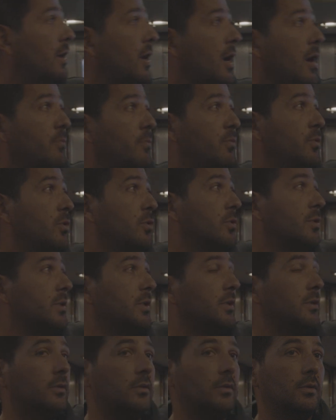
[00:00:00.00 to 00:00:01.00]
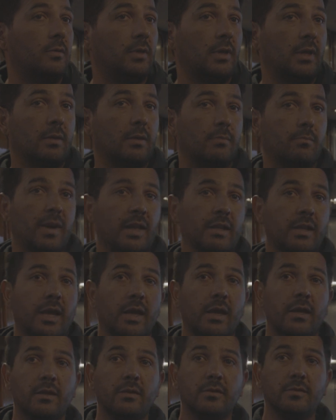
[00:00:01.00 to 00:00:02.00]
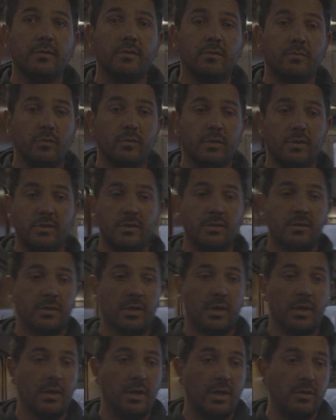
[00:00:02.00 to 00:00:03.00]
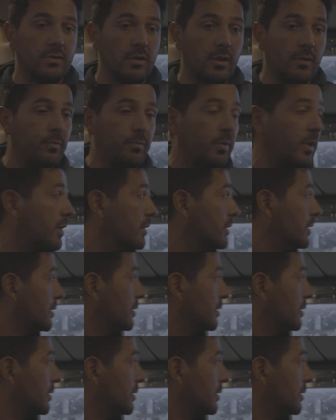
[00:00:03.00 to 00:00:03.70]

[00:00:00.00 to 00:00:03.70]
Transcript: uh, up north in, in Bat Islands, which is a national park.